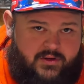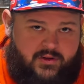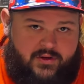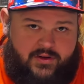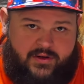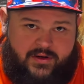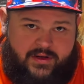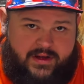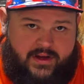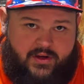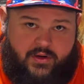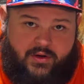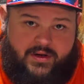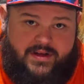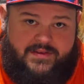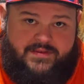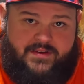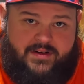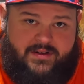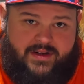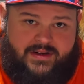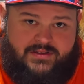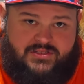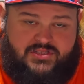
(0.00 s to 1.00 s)
or
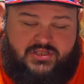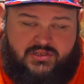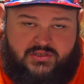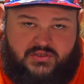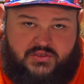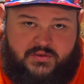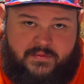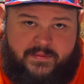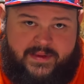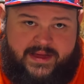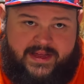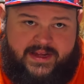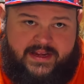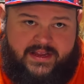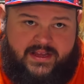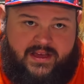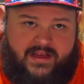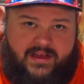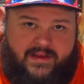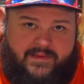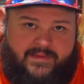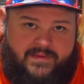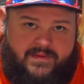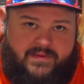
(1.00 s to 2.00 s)
even around social
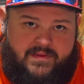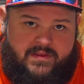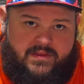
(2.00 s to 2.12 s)
media,